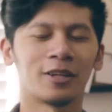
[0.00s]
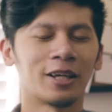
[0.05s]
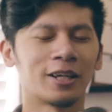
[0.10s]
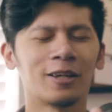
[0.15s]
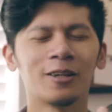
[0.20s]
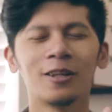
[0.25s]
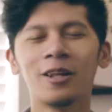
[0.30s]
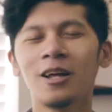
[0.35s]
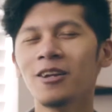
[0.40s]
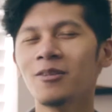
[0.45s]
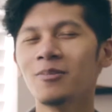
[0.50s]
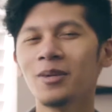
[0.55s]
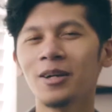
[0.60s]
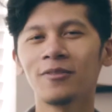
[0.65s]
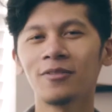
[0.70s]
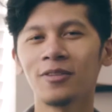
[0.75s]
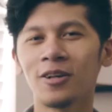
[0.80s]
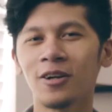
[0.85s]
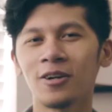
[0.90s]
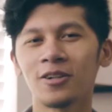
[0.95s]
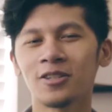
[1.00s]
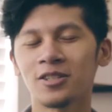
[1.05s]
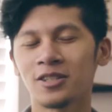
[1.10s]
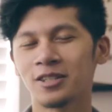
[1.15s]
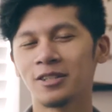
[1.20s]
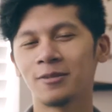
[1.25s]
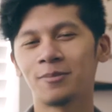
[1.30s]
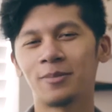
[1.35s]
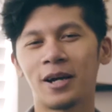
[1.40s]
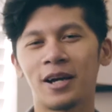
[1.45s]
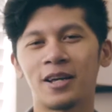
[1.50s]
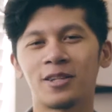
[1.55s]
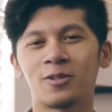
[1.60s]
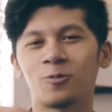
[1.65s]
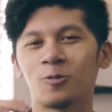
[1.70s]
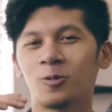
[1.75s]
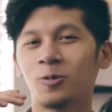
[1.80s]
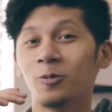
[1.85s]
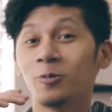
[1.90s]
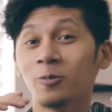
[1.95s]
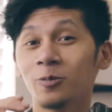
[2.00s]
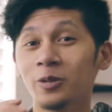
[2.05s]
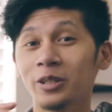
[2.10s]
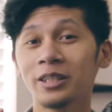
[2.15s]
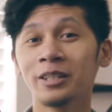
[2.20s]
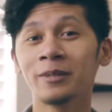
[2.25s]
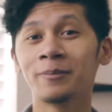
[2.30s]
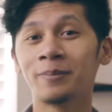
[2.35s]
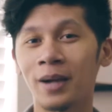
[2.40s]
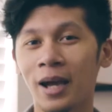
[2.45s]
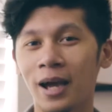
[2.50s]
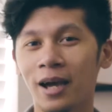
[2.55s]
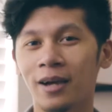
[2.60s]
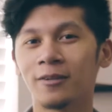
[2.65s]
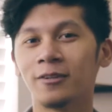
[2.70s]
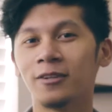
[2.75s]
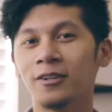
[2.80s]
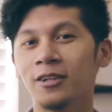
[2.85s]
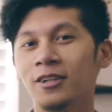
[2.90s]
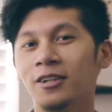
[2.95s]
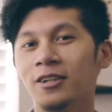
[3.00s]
Like, a lot of my vlogs in the past were really bad